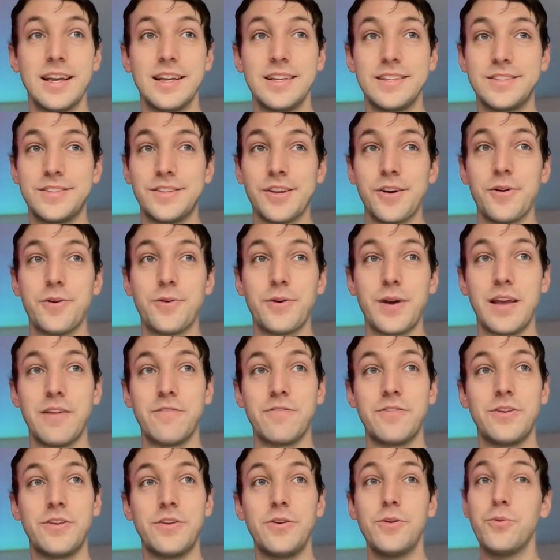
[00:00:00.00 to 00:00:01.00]
So
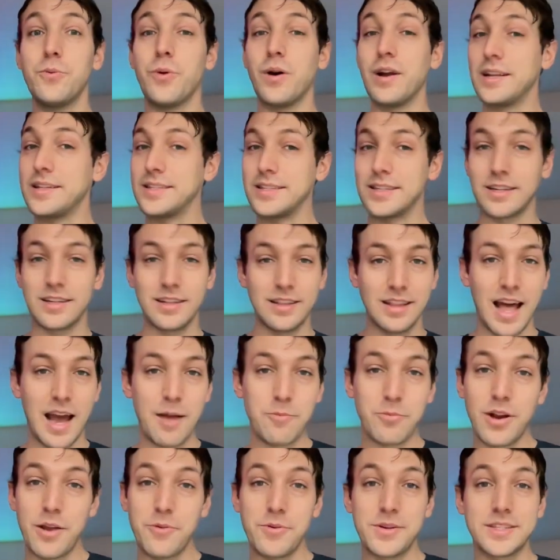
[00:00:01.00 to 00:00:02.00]
if you wanted to
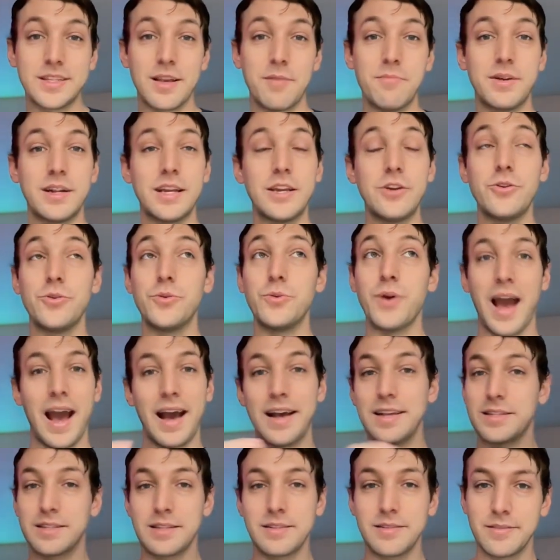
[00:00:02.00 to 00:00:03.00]
collaborate with somebody who
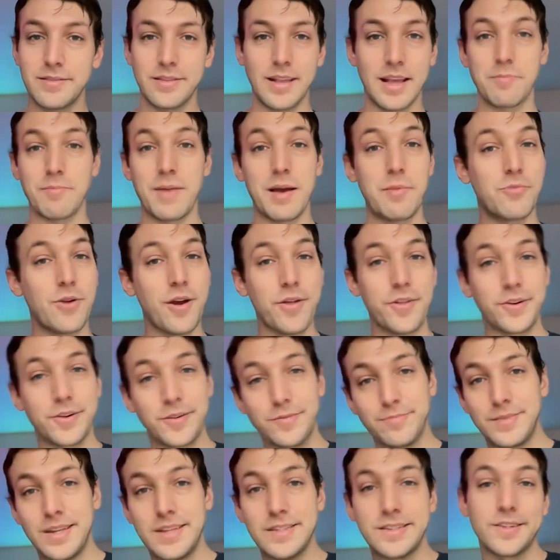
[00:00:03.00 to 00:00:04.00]
has, my brother,
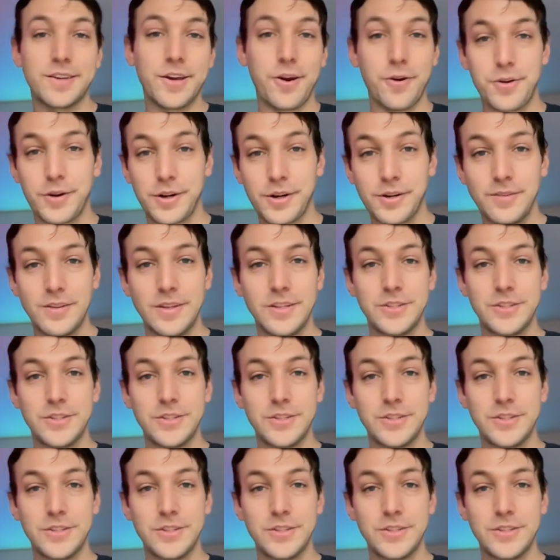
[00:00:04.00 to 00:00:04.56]
he's a coder.